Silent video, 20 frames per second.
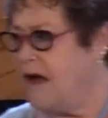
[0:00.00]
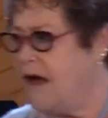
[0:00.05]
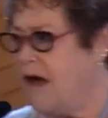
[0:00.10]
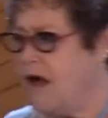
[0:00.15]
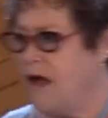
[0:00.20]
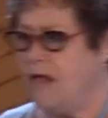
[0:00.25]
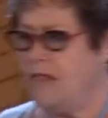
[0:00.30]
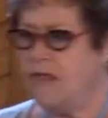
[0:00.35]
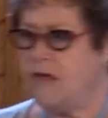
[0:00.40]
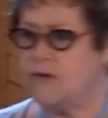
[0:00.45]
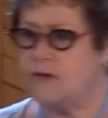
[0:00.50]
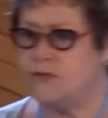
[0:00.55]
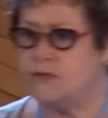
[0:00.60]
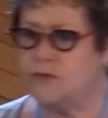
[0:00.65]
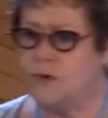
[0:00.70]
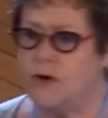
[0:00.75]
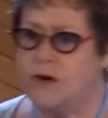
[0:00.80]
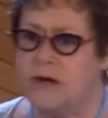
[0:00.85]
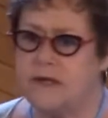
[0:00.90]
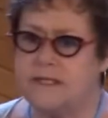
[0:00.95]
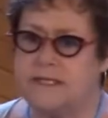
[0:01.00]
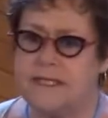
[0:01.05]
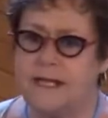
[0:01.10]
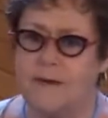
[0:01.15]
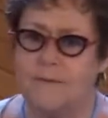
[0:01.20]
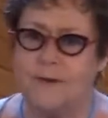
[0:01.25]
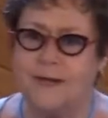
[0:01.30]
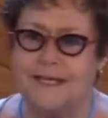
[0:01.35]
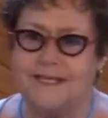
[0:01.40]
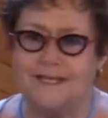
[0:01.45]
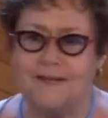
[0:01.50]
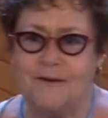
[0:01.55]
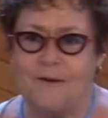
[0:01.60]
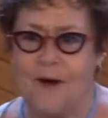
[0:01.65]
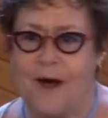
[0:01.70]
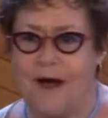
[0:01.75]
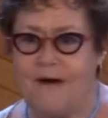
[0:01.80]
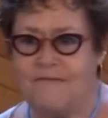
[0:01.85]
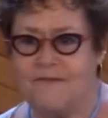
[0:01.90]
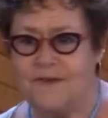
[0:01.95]
All those words that we so
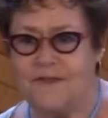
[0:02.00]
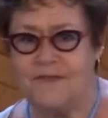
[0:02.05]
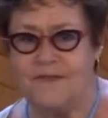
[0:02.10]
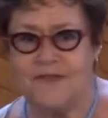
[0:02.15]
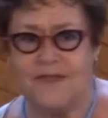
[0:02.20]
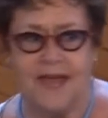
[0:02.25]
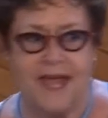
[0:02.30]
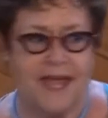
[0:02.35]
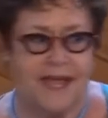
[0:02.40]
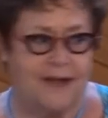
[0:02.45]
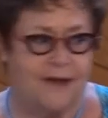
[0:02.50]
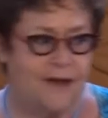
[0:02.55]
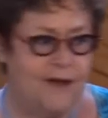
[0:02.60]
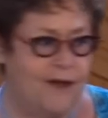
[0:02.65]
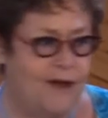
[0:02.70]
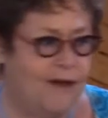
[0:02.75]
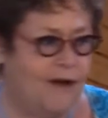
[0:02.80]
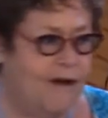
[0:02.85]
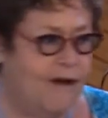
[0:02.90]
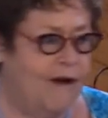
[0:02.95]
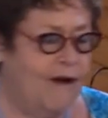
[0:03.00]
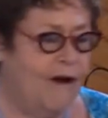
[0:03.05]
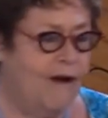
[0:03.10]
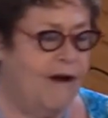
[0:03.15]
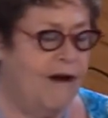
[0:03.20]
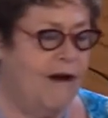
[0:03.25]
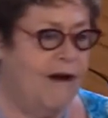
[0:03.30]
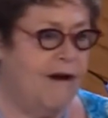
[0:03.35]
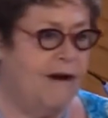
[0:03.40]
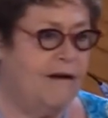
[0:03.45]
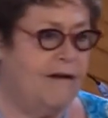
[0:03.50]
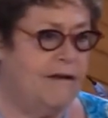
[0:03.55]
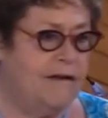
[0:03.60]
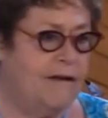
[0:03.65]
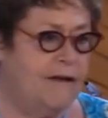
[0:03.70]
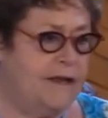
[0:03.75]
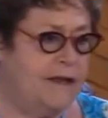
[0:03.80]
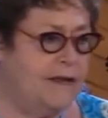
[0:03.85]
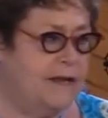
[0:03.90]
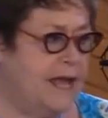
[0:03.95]
often think are
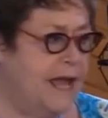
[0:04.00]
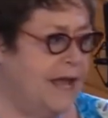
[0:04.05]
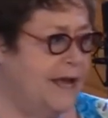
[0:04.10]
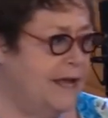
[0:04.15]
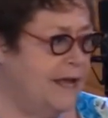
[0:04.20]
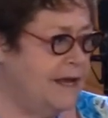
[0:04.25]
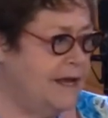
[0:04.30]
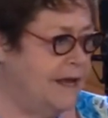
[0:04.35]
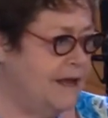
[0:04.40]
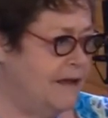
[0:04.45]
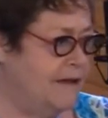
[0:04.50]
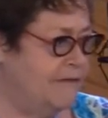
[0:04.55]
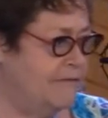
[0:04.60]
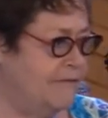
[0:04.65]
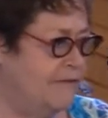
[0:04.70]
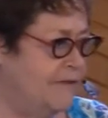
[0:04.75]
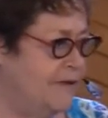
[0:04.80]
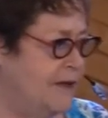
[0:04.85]
negative,